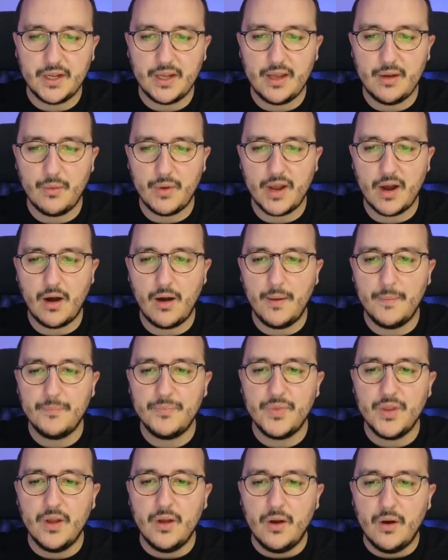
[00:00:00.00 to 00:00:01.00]
Here we are.
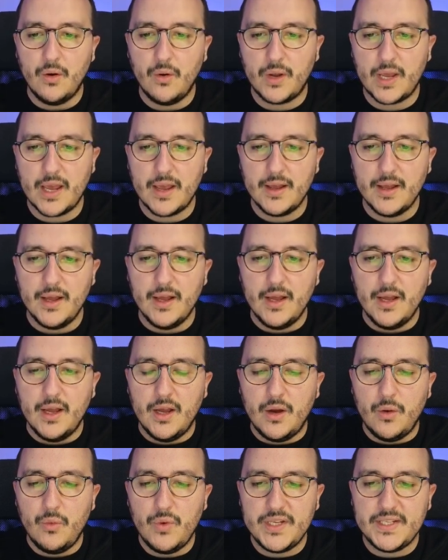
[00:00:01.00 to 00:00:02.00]
Okay.
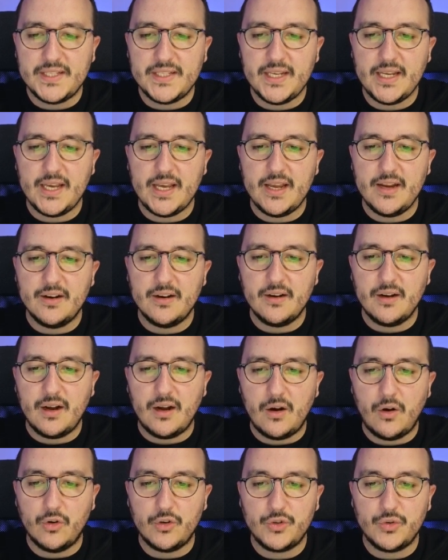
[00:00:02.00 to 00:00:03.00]
We see here
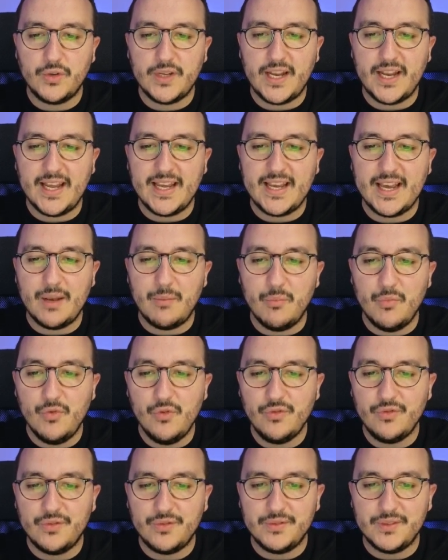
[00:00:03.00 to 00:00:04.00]
also that I can
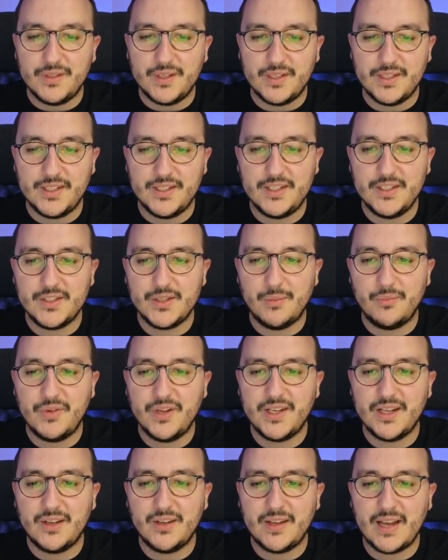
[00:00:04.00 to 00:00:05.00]
move. This is
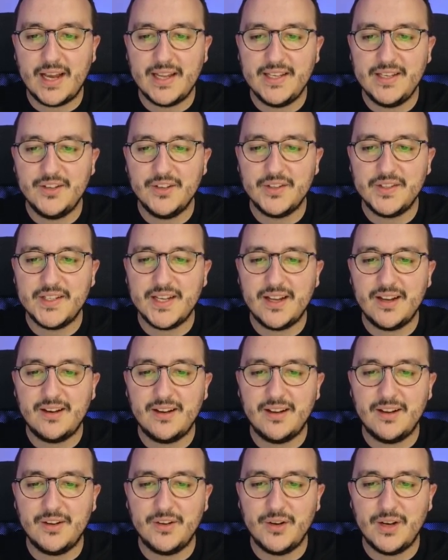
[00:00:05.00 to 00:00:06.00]
something that I didn't tell
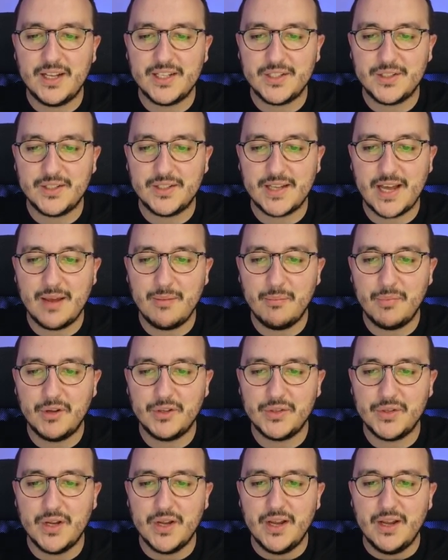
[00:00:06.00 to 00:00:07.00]
uh, the last time,
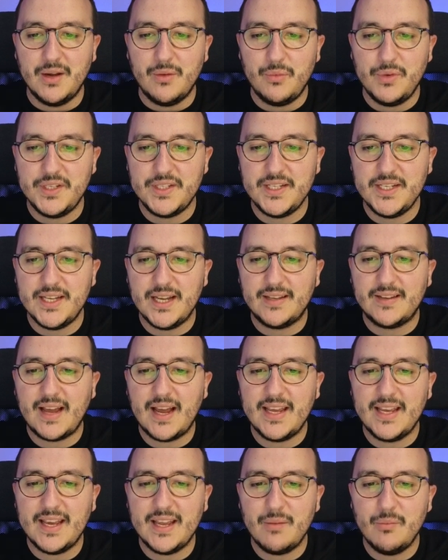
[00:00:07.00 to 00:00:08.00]
but we see that
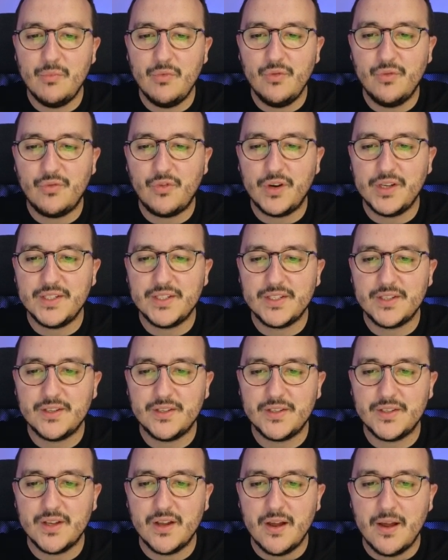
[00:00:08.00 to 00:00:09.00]
I can move, for
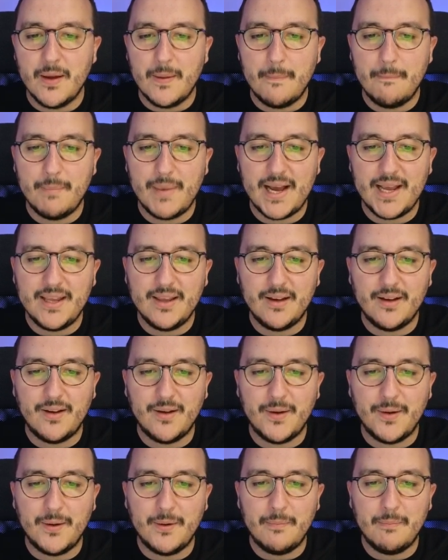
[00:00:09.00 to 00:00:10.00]
instance, my,
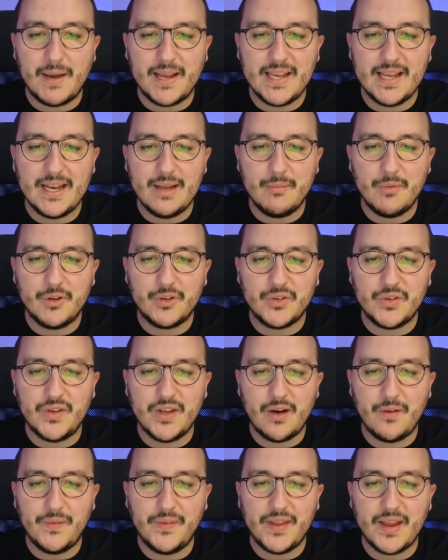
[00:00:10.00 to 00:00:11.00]
uh, my element
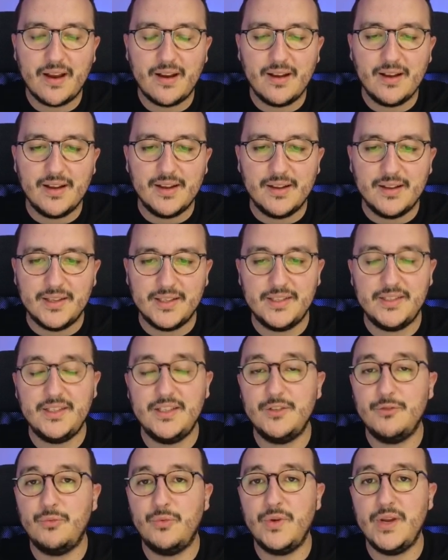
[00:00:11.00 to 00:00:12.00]
down there. This
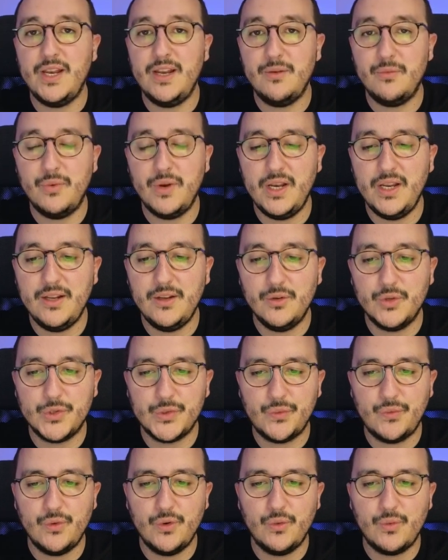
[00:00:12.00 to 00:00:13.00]
is really, really
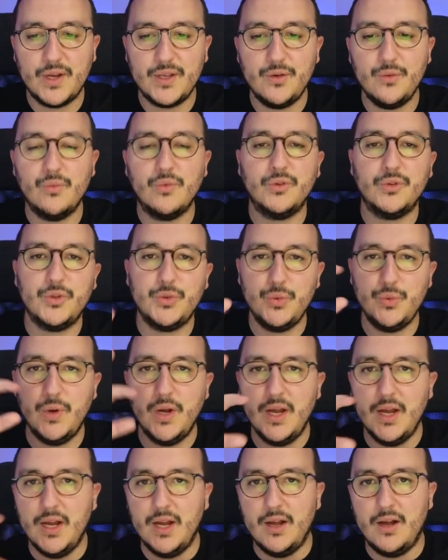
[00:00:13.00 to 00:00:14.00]
useful when you want to
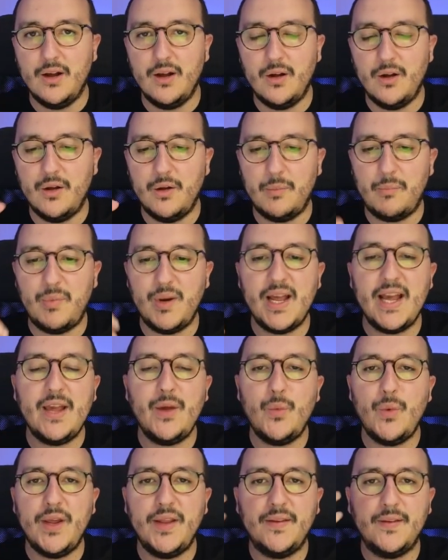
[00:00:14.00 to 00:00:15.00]
uh, play
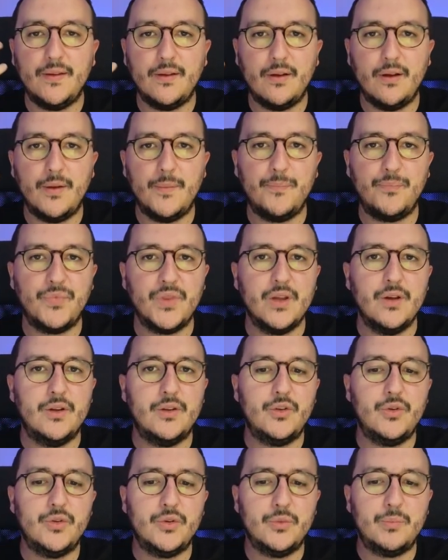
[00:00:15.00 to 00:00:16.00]
with um,
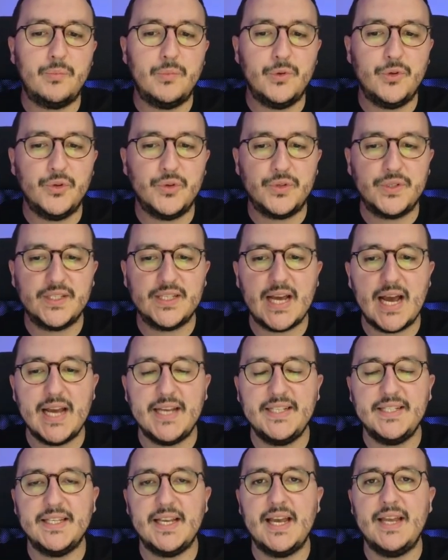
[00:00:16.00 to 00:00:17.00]
the, the
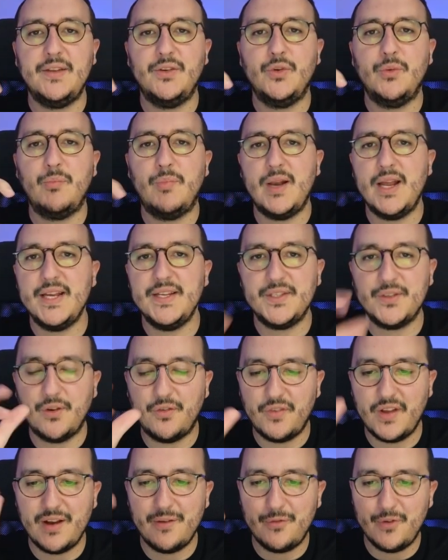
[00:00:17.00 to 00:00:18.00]
size and the place
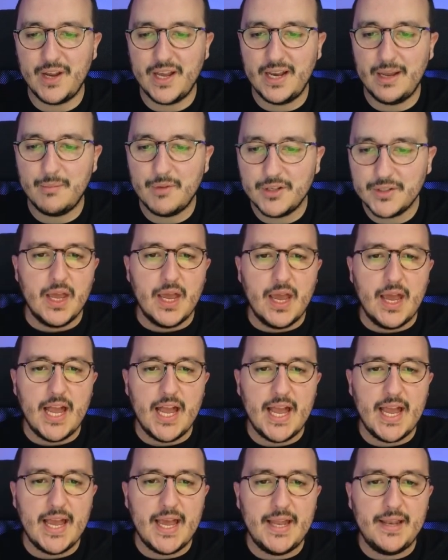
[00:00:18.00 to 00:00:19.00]
of every element.
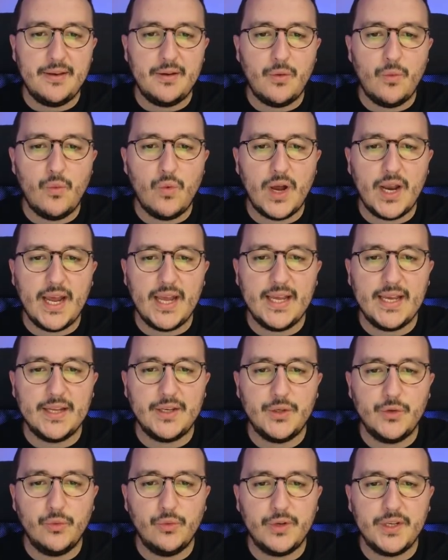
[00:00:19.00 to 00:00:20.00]
And what I
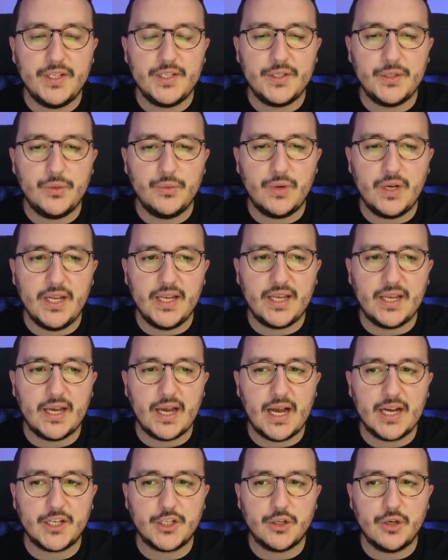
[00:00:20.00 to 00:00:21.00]
can do is to click
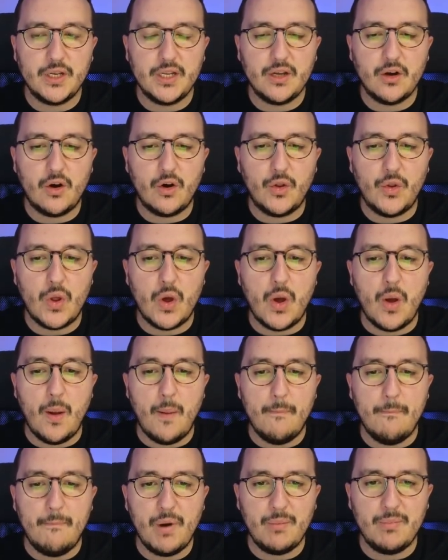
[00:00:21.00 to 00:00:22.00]
actually on
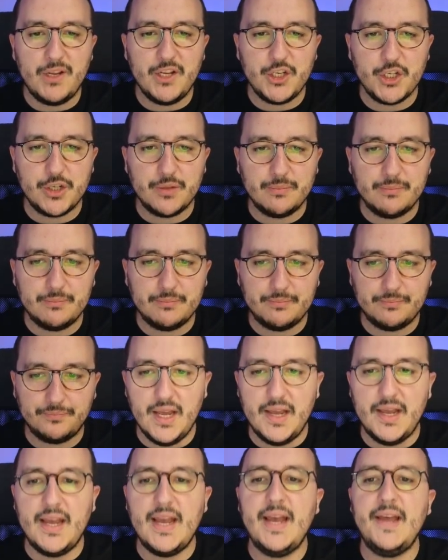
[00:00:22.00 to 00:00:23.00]
publish.
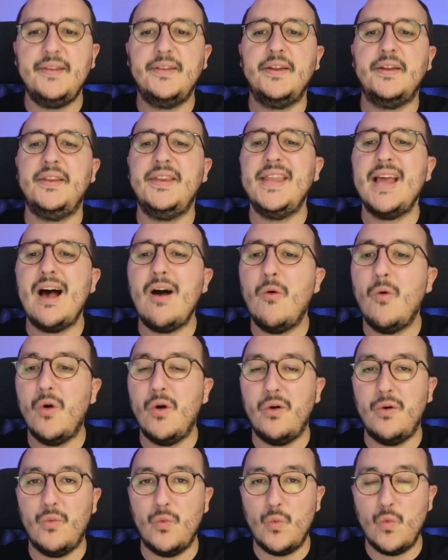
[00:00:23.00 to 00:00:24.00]
And now,
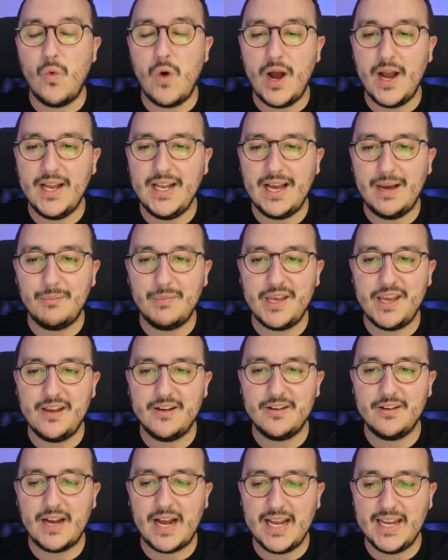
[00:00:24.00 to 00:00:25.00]
while I'm
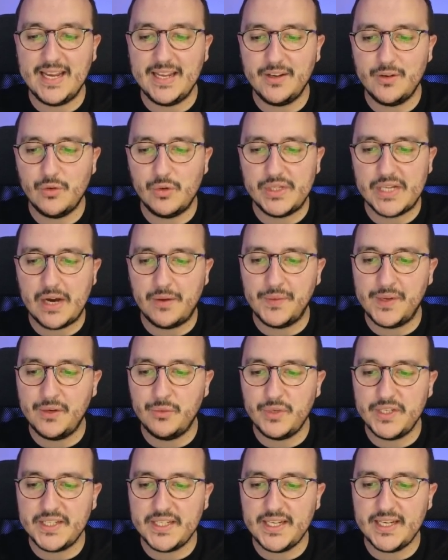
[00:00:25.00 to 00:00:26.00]
here, I can go down and
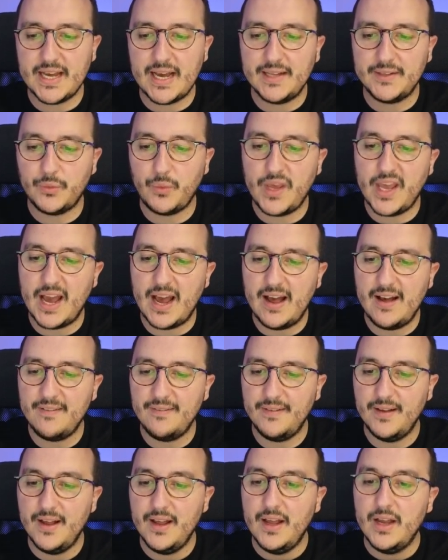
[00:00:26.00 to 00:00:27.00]
we see that we
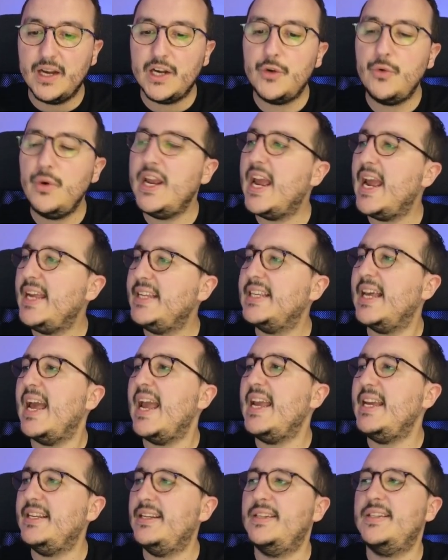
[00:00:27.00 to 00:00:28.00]
have create
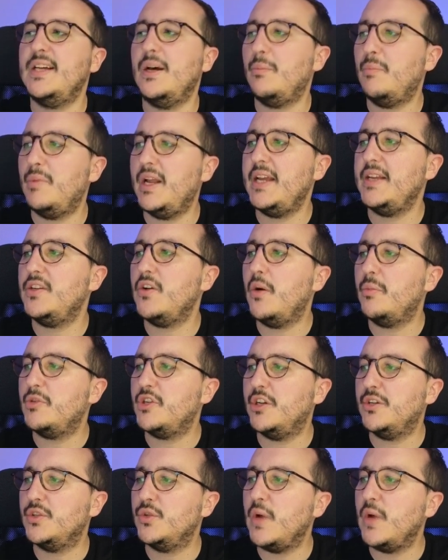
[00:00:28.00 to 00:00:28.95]
a template option.